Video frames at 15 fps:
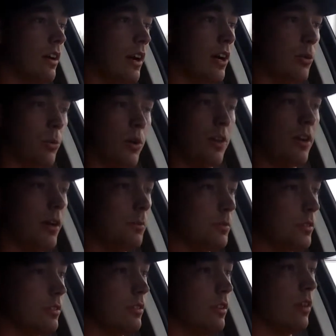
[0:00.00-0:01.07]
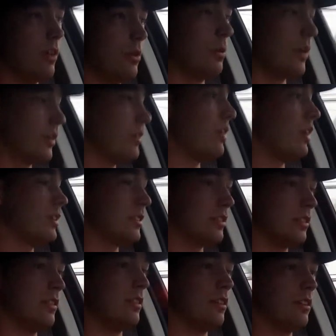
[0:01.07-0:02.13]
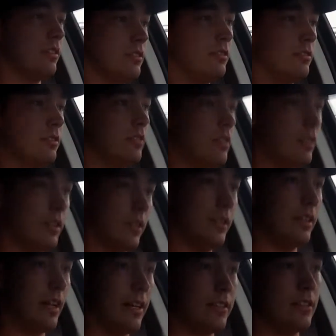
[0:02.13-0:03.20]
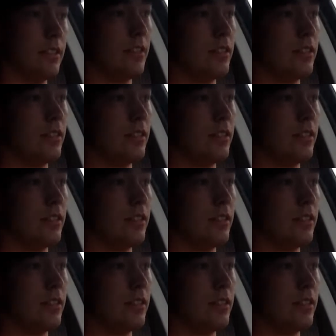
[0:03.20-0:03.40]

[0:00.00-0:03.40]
air workups all the way across the Atlantic,